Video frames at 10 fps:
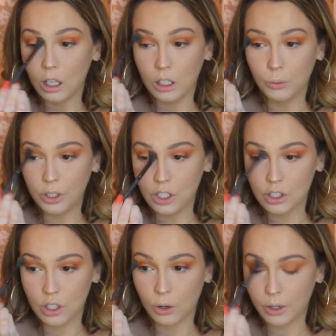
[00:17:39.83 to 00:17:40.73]
We just
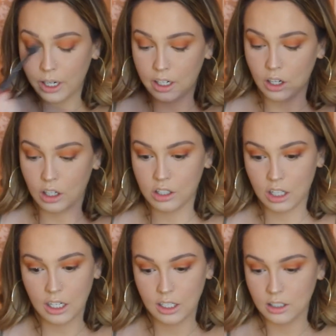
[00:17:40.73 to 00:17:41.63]
don't want any harsh
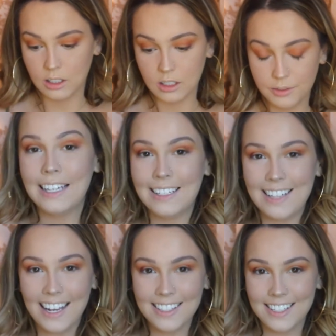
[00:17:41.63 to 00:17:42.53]
lines.
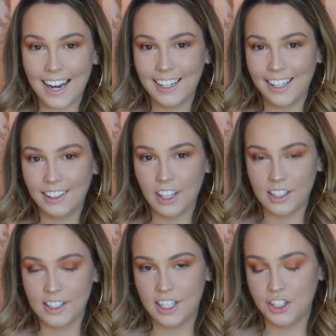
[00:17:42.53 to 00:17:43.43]
Next, on a
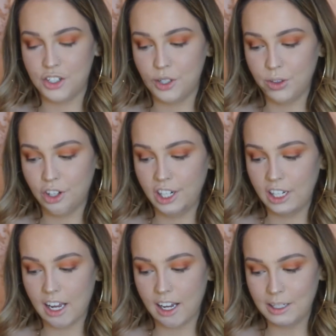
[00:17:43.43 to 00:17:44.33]
Luxie
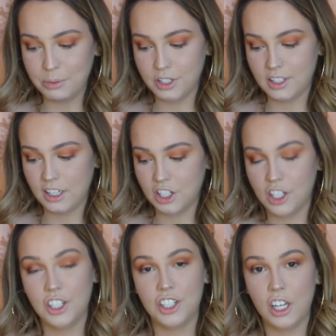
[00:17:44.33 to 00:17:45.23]
239
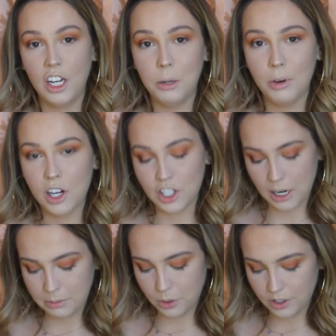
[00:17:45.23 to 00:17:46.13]
Precision Shader Brush,
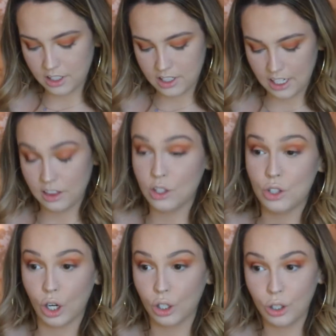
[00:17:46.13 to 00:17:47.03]
I'm going to take the
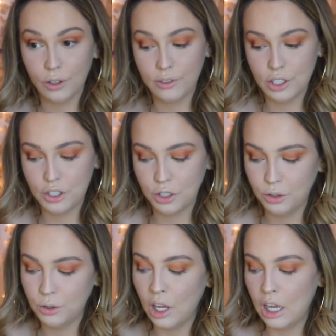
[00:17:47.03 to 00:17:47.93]
darker of the
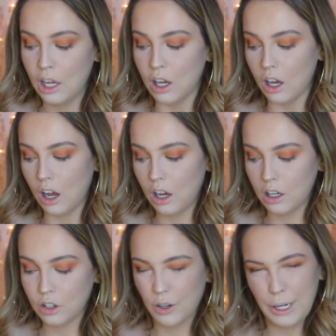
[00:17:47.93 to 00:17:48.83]
two
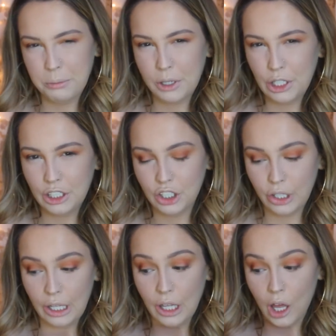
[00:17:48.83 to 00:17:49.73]
cranberry
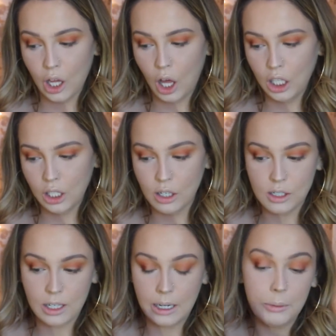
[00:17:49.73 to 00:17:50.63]
looking
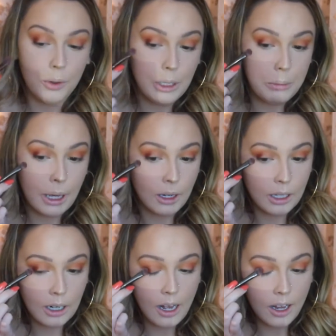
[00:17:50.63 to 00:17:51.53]
colors, and I'm going to pack
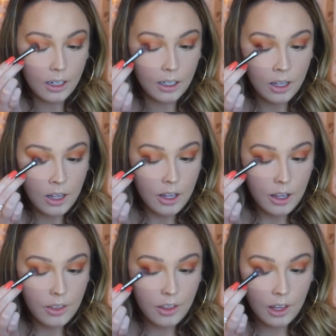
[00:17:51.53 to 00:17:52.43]
it on
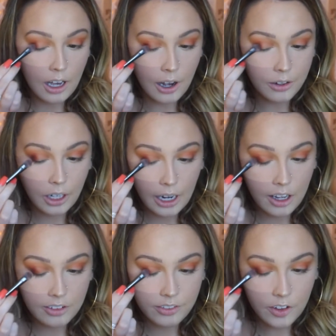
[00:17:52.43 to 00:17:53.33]
the outer
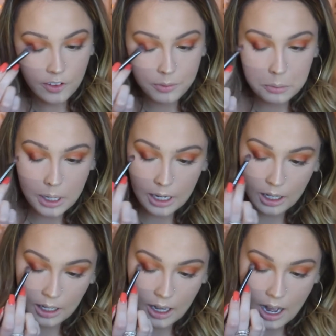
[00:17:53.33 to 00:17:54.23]
half of
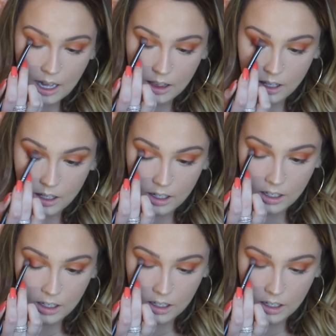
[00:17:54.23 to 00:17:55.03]
my eyelid.